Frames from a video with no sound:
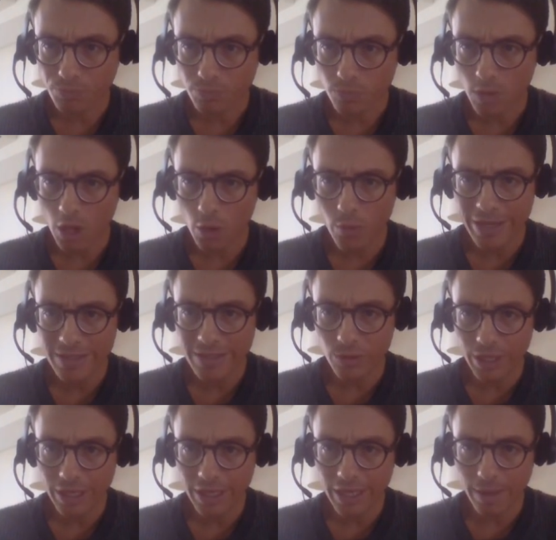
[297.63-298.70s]
Rental
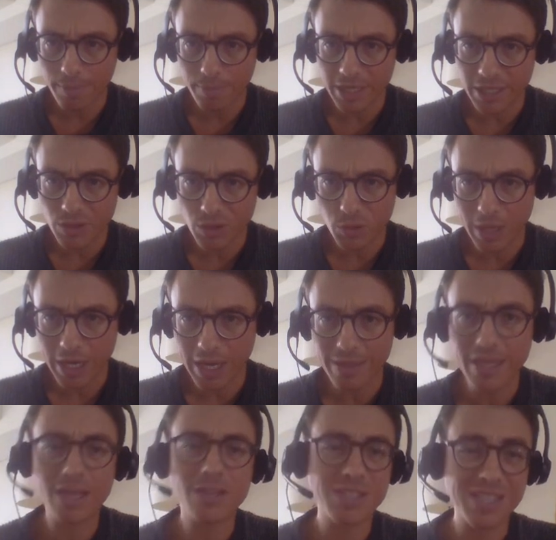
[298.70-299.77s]
income based on
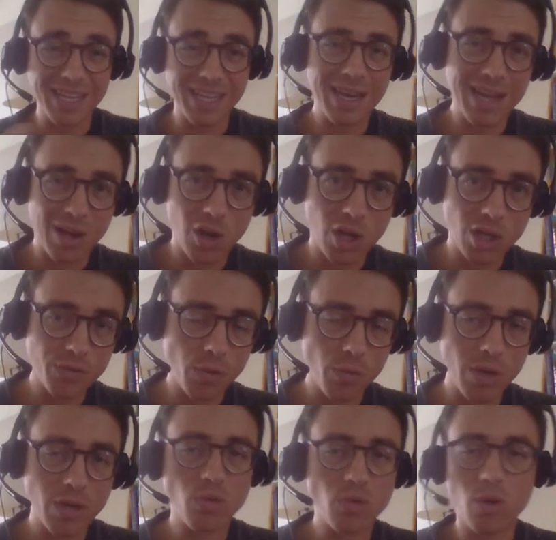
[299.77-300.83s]
28,000. Again, I asked for the
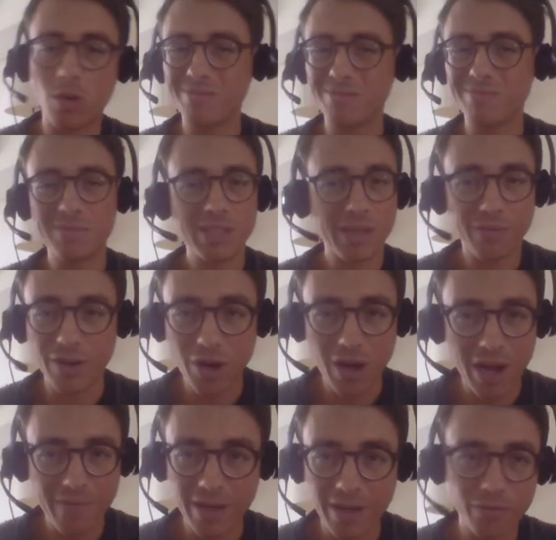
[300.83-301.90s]
rent roll. If I don't have
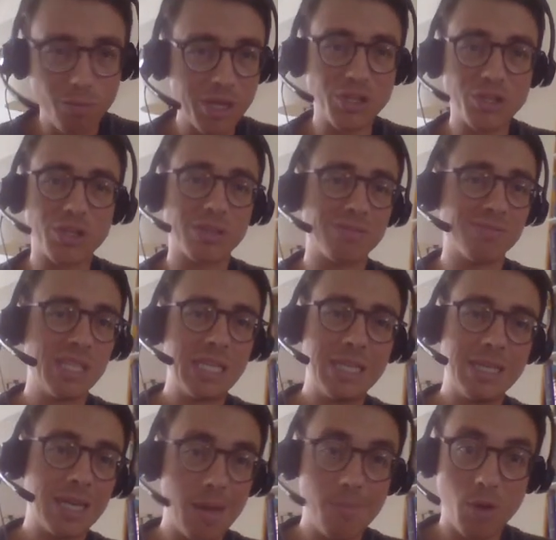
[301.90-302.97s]
that information,
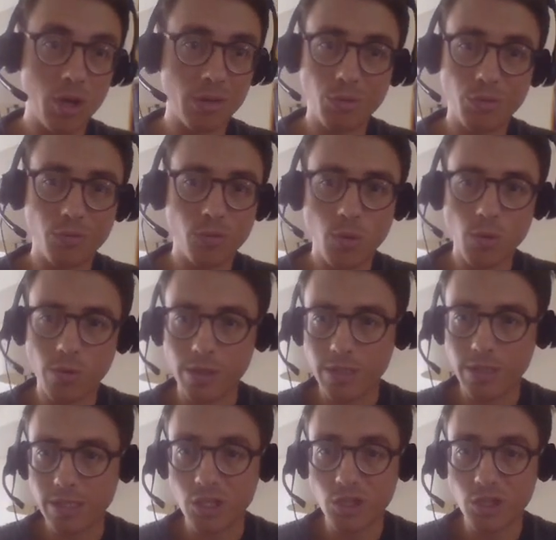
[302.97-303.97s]
I'm not going to move forward with the decision,